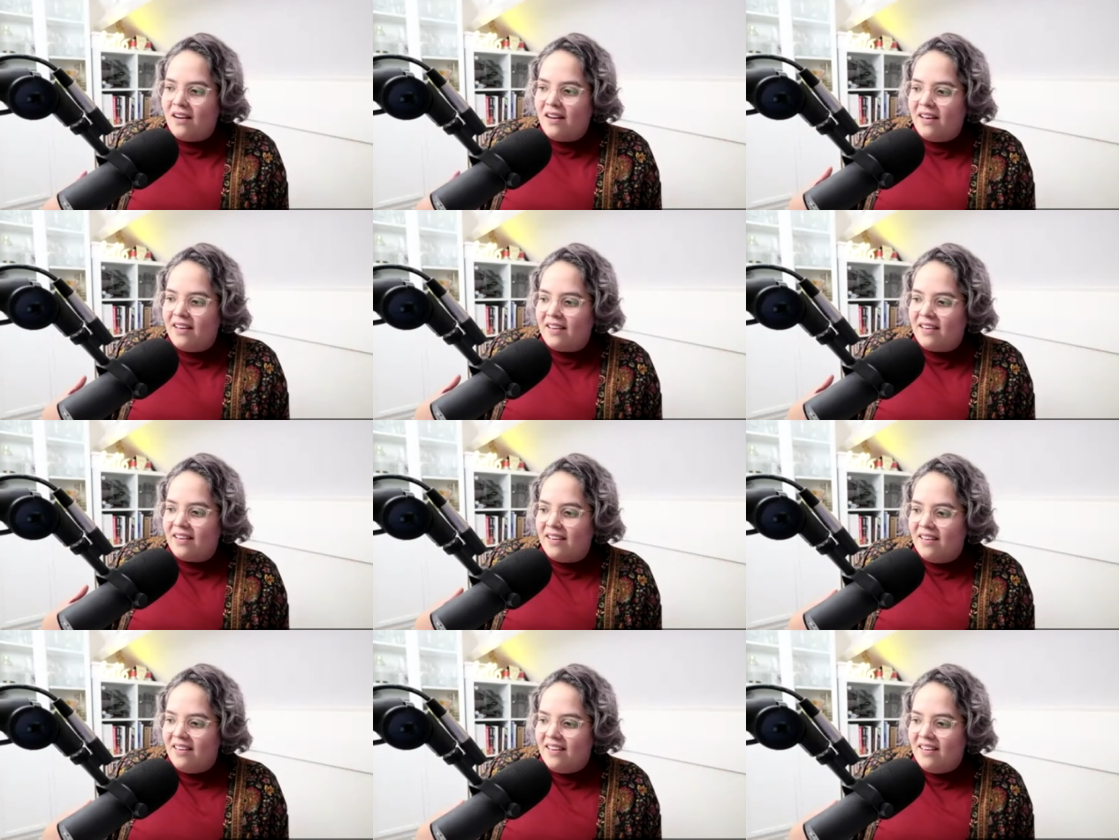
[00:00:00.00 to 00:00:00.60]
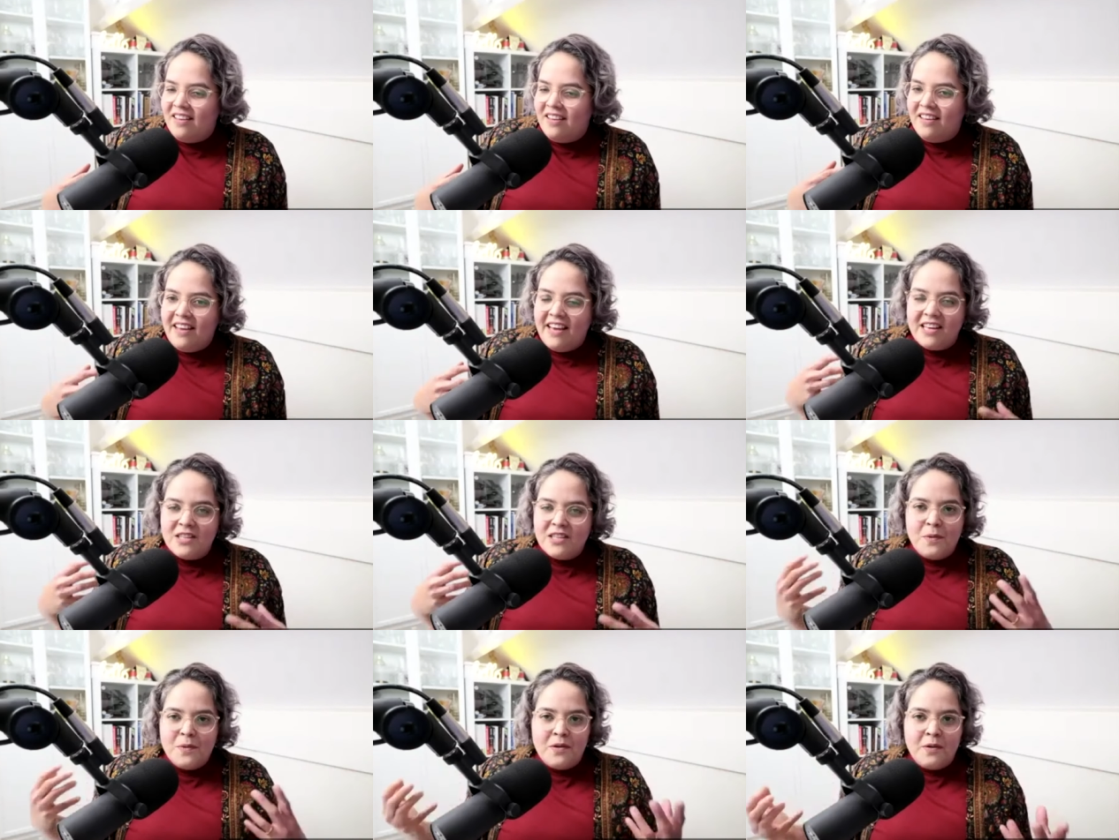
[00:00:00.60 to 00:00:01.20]
like
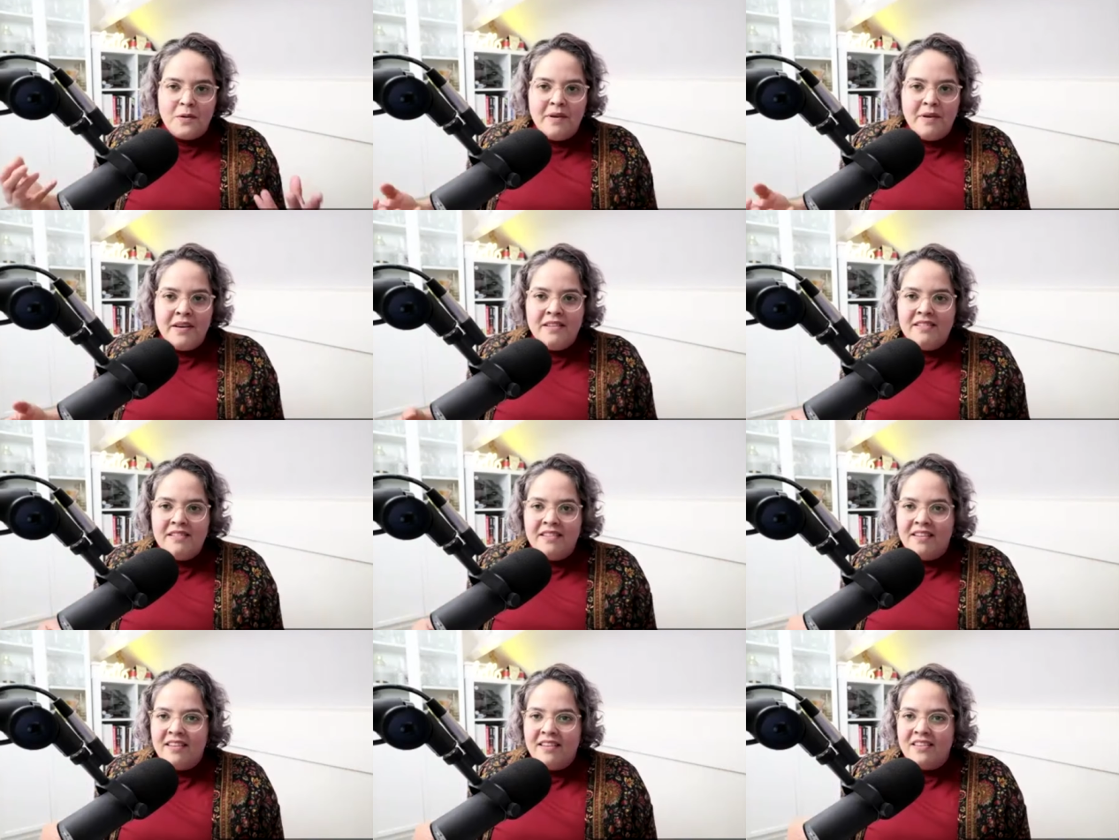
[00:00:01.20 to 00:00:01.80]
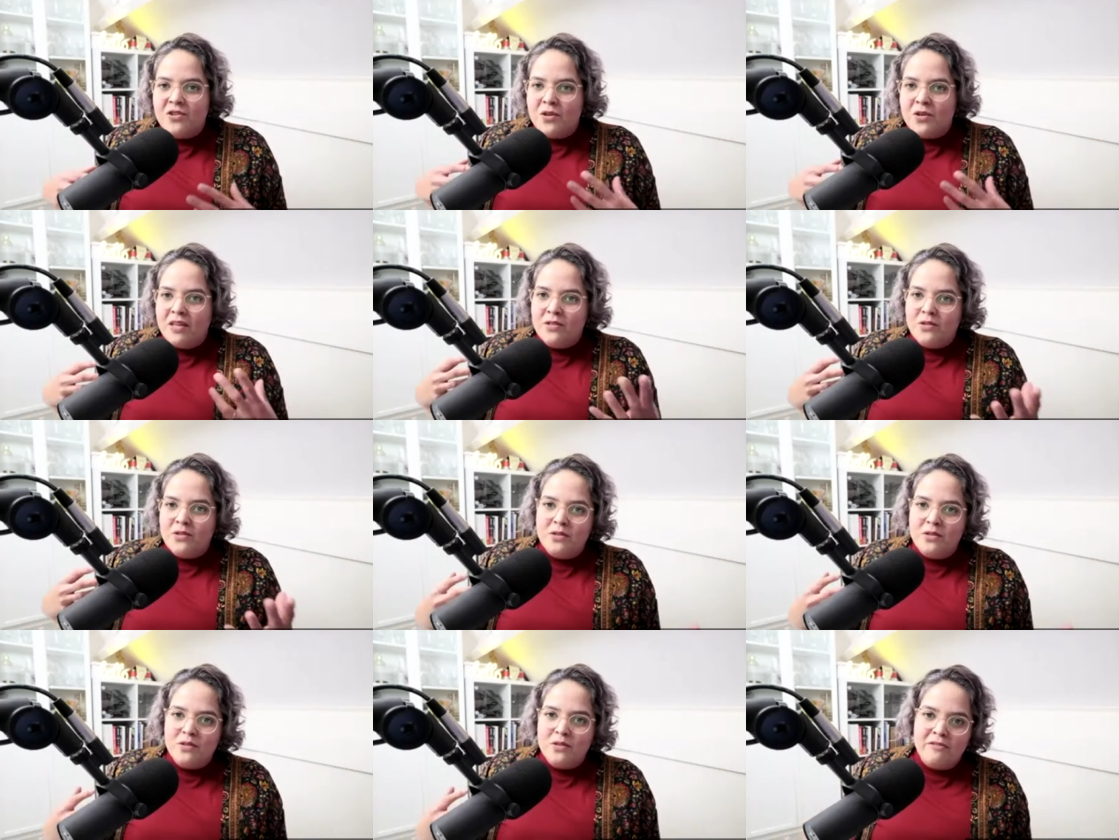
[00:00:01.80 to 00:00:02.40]
experimenting and trying
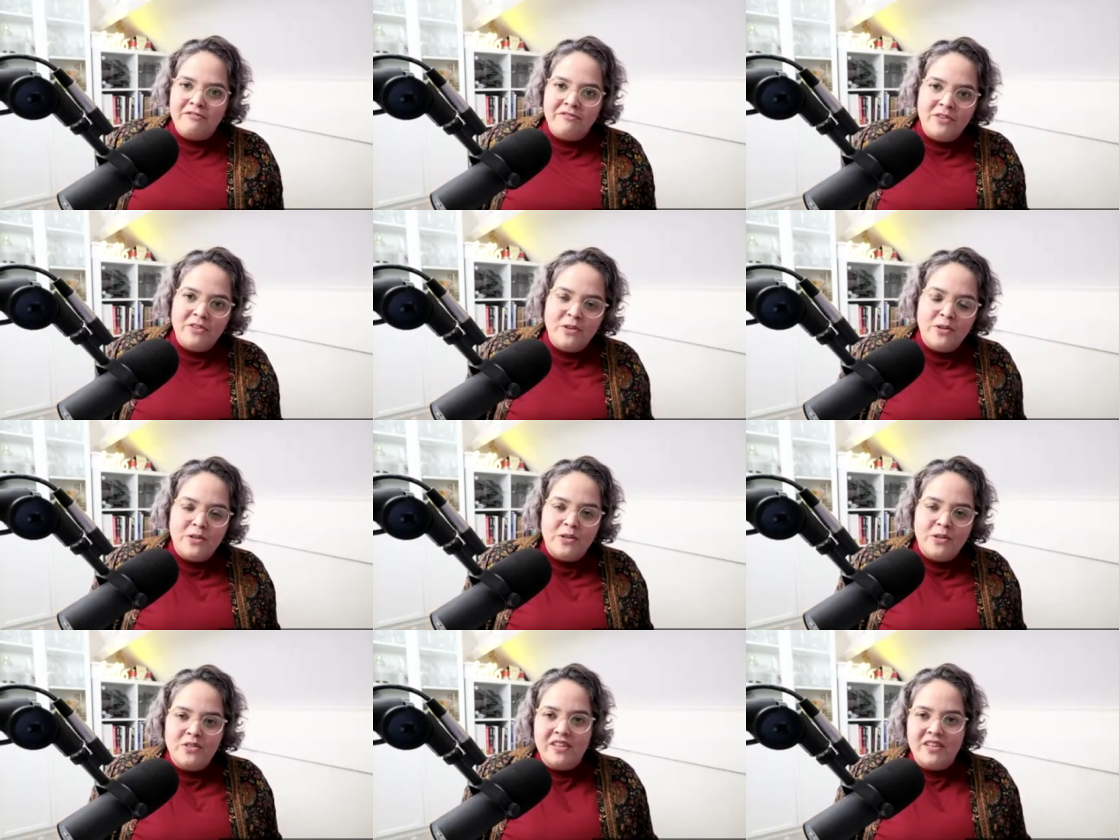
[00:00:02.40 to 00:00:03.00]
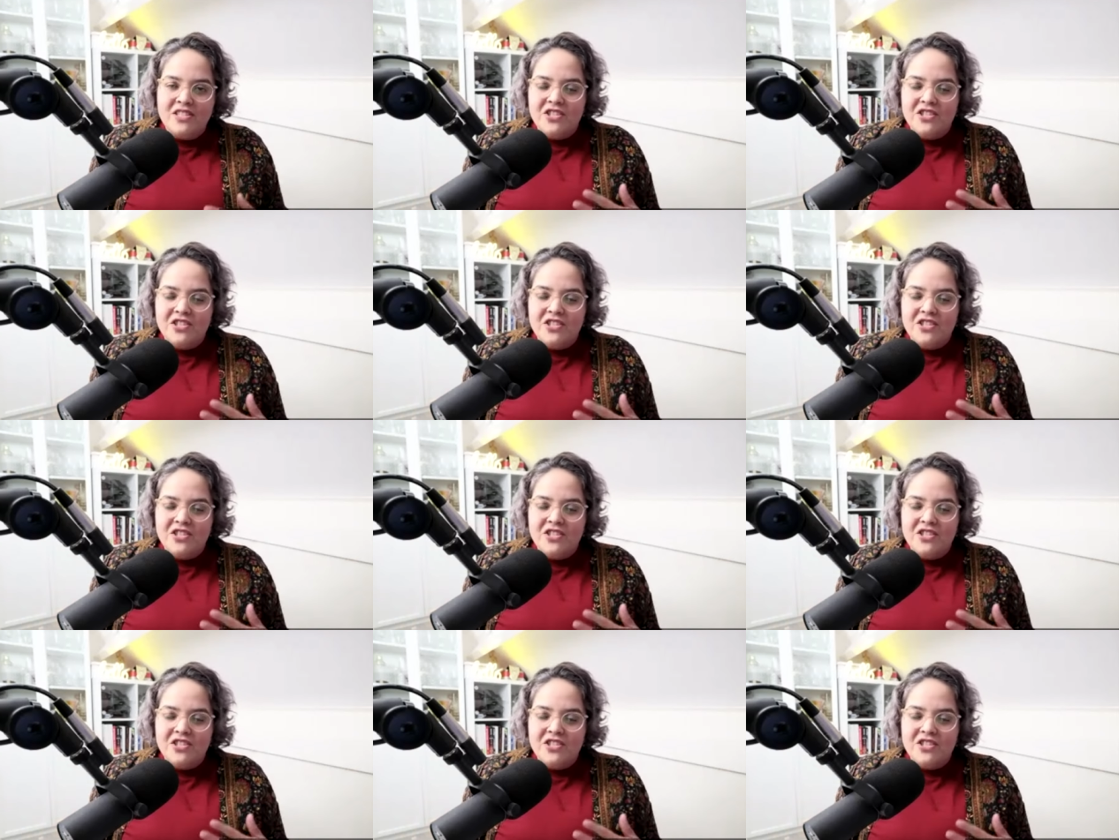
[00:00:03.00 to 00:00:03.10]
to do some photos and